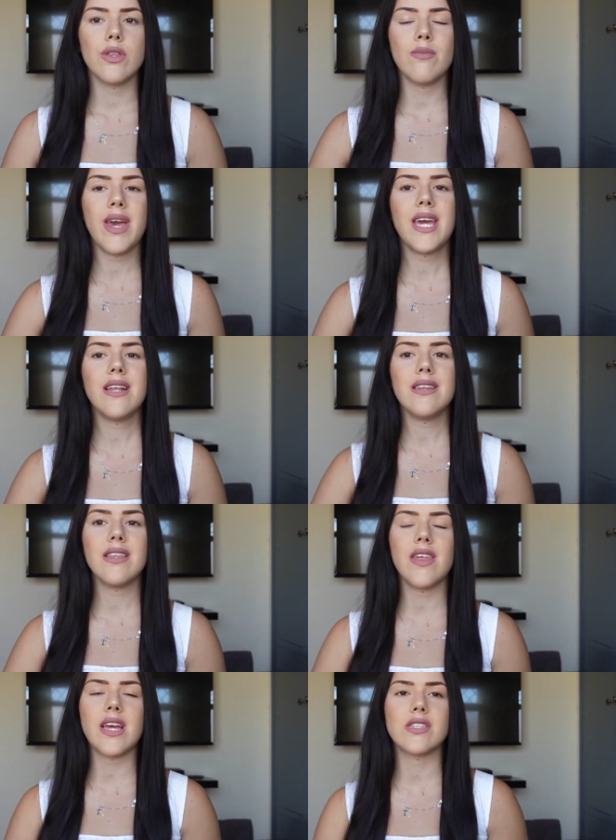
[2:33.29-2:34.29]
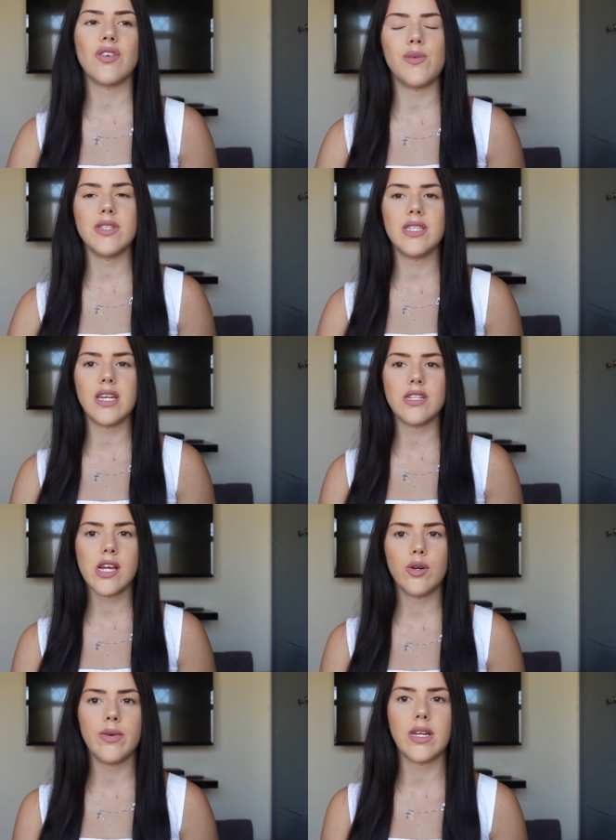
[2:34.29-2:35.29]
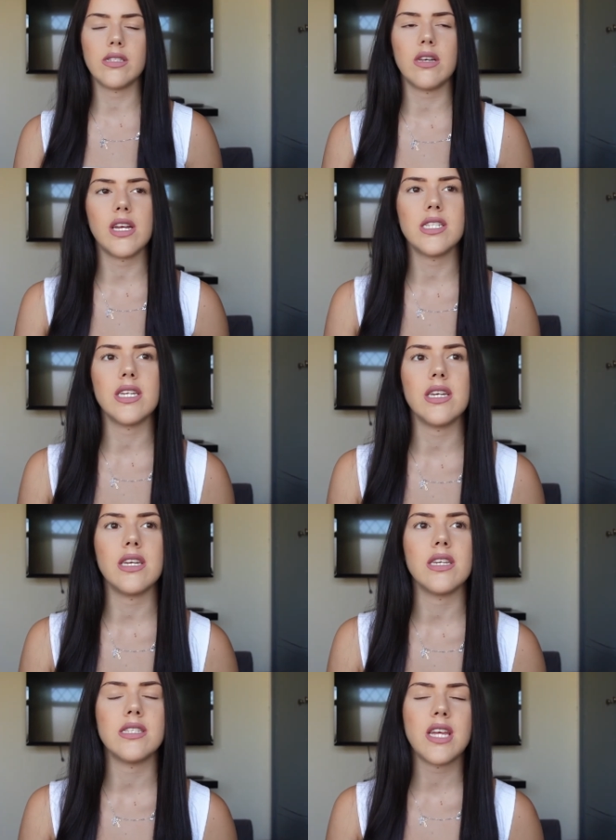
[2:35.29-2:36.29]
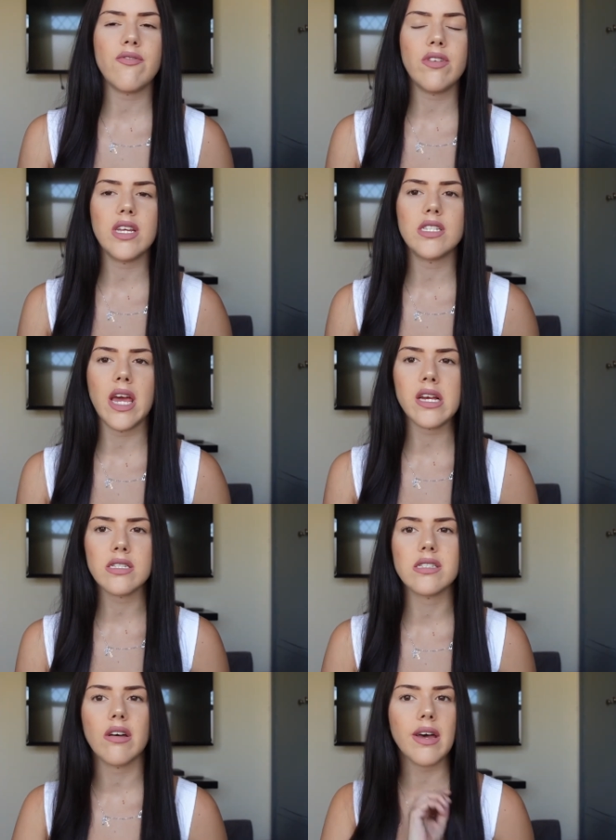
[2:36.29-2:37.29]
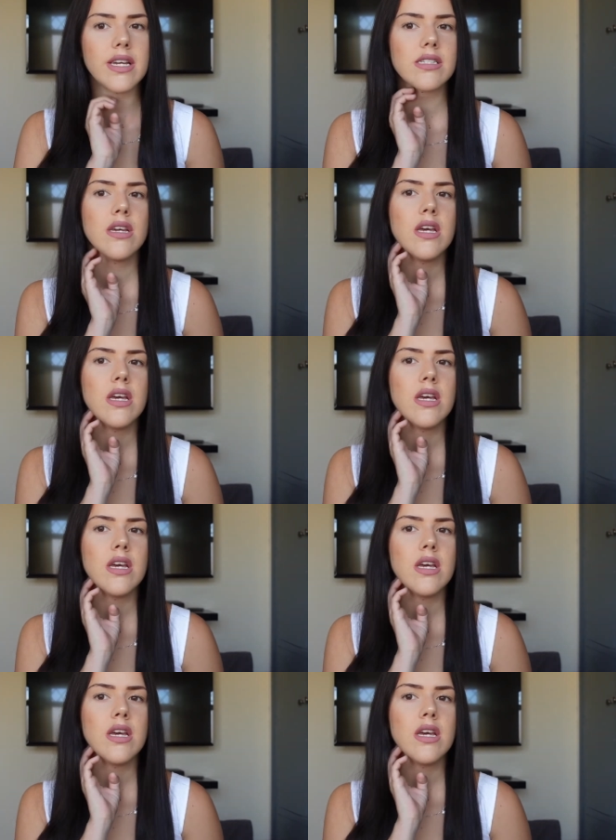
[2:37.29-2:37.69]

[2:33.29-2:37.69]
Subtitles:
The main things I would say to help anxiety is definitely to exercise.